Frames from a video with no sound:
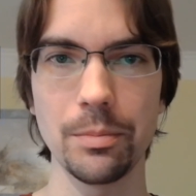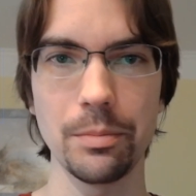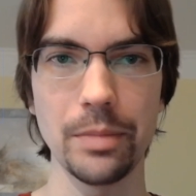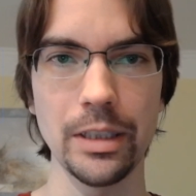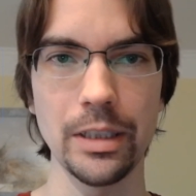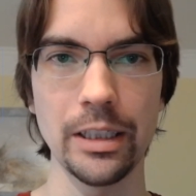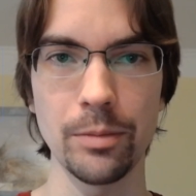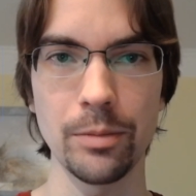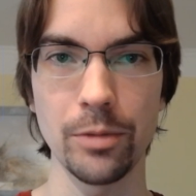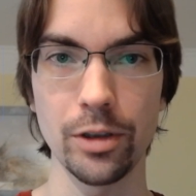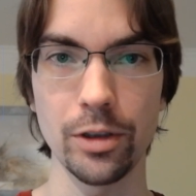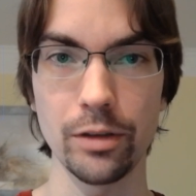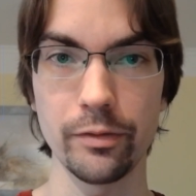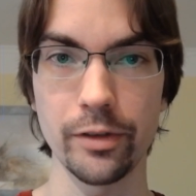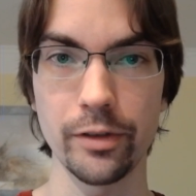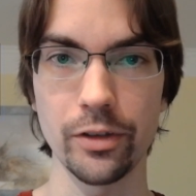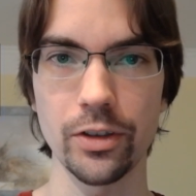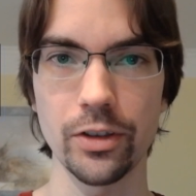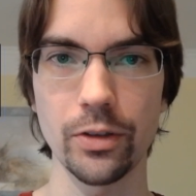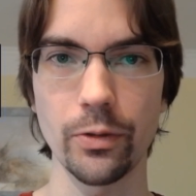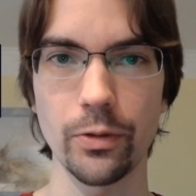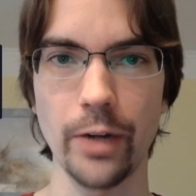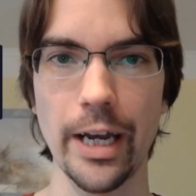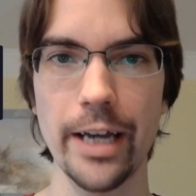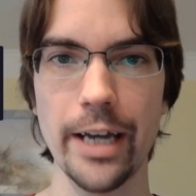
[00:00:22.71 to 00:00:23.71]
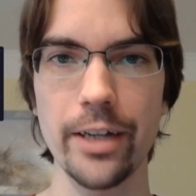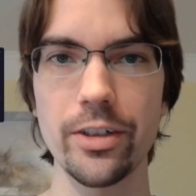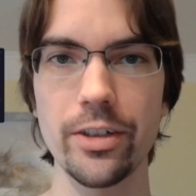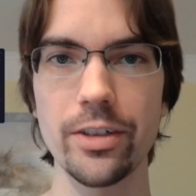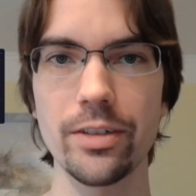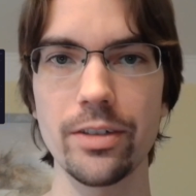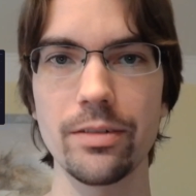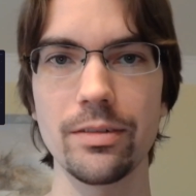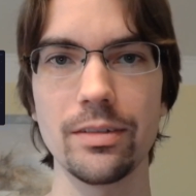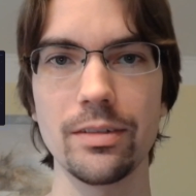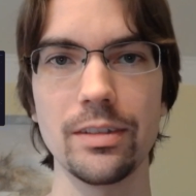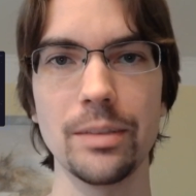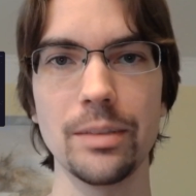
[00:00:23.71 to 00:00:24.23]
build a model from
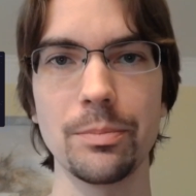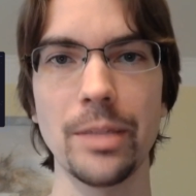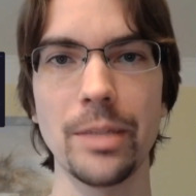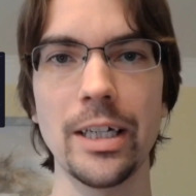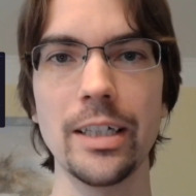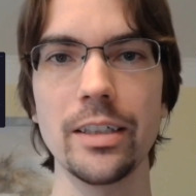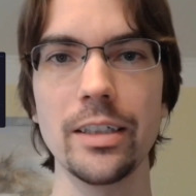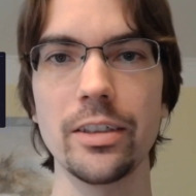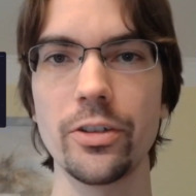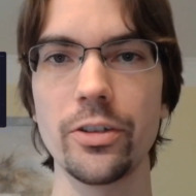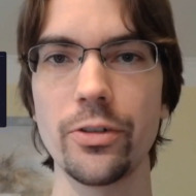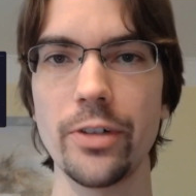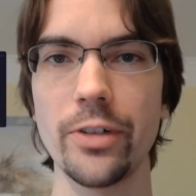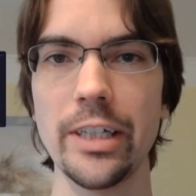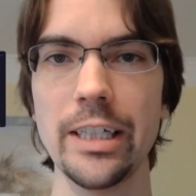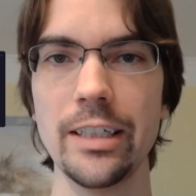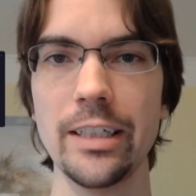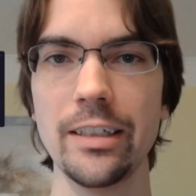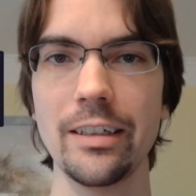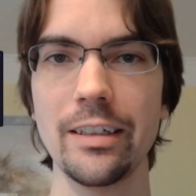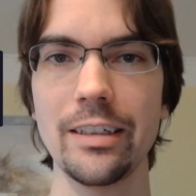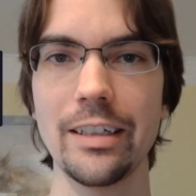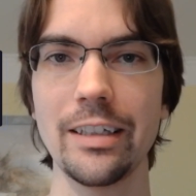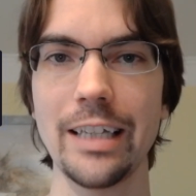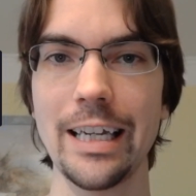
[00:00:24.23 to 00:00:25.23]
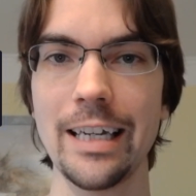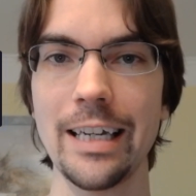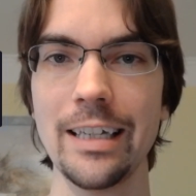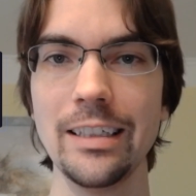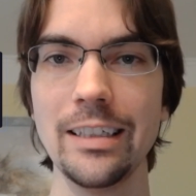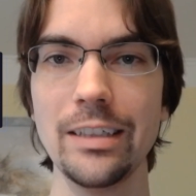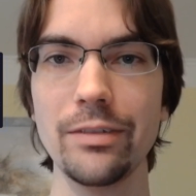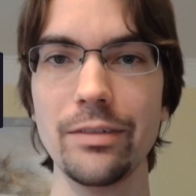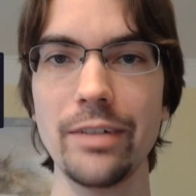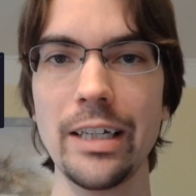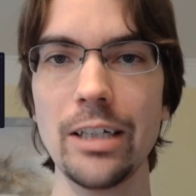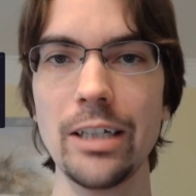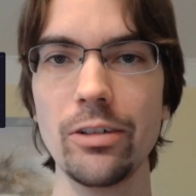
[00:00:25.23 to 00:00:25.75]
scratch, debug, train,
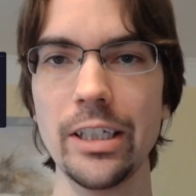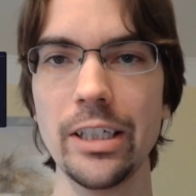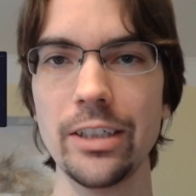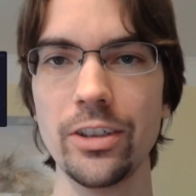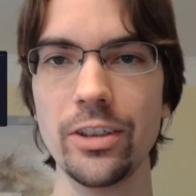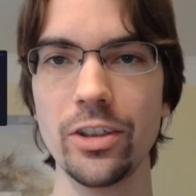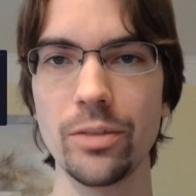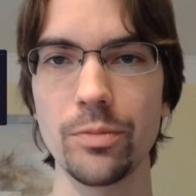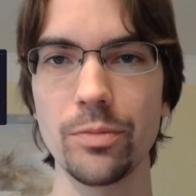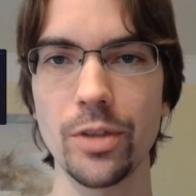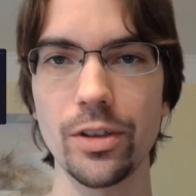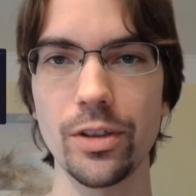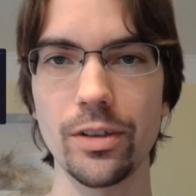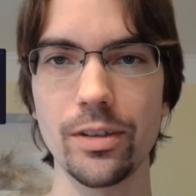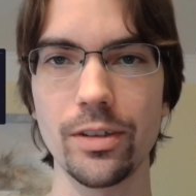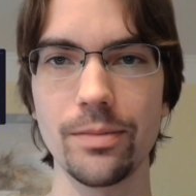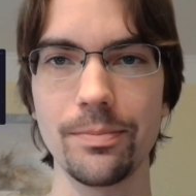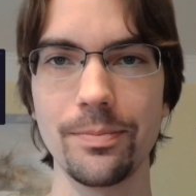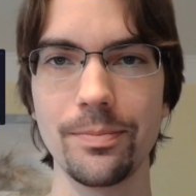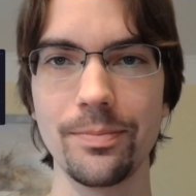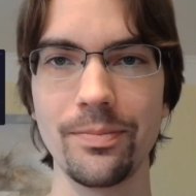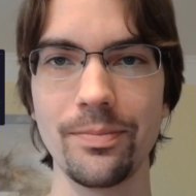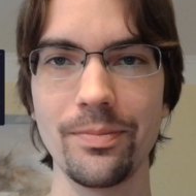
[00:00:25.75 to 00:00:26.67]
and evaluate your model,